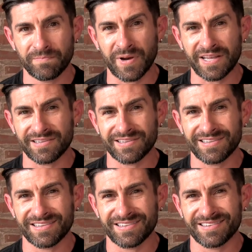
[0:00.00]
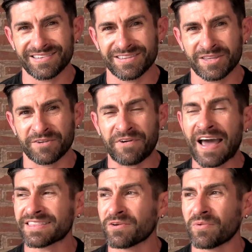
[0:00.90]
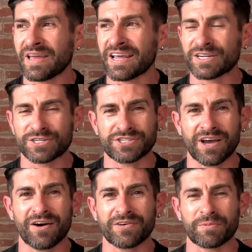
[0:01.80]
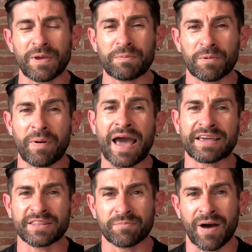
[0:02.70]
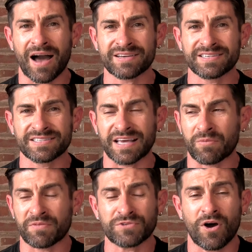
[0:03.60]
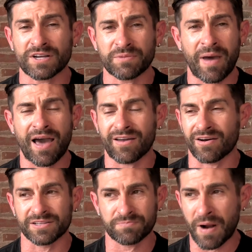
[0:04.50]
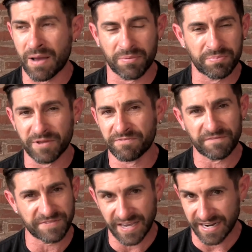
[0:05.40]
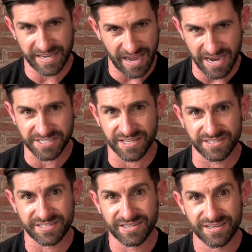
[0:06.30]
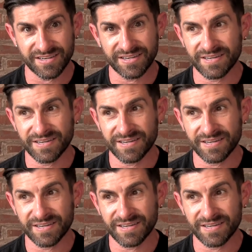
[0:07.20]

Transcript: But the fact that we didn't show the people packing the boxes that we've talked about on probably 15 occasions,